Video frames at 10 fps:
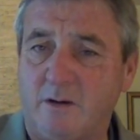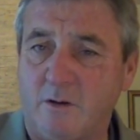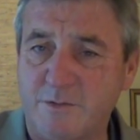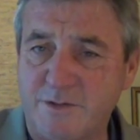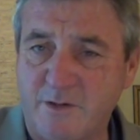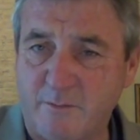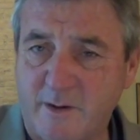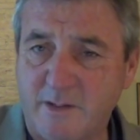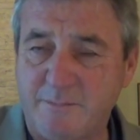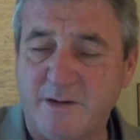always
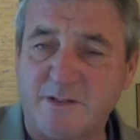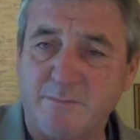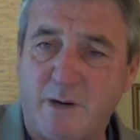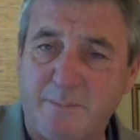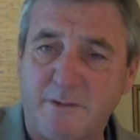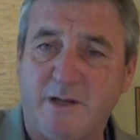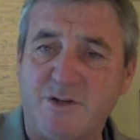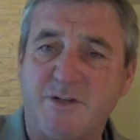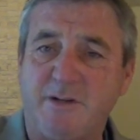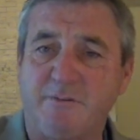indirectly based on
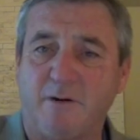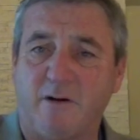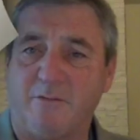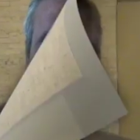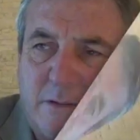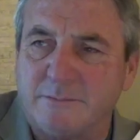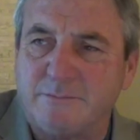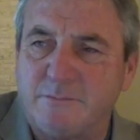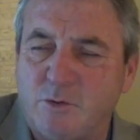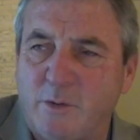population, did
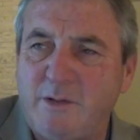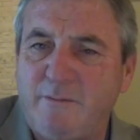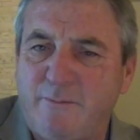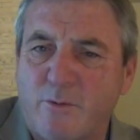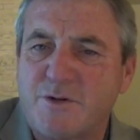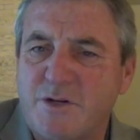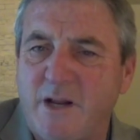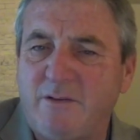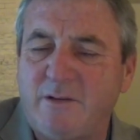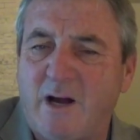evolve. 24
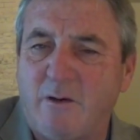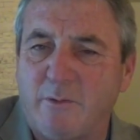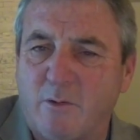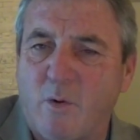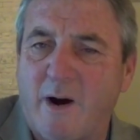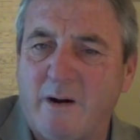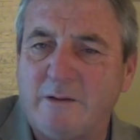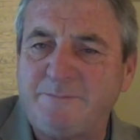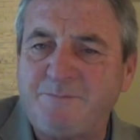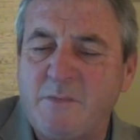states now
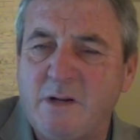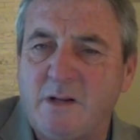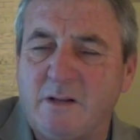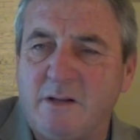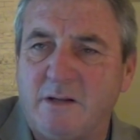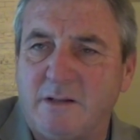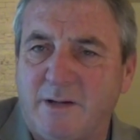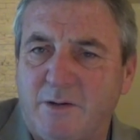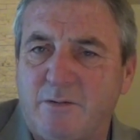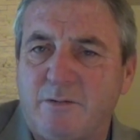require the
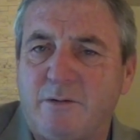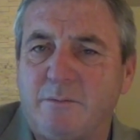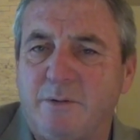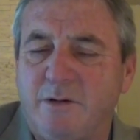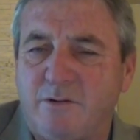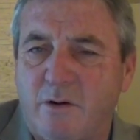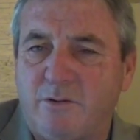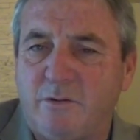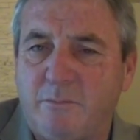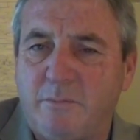elector to be
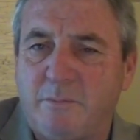chosen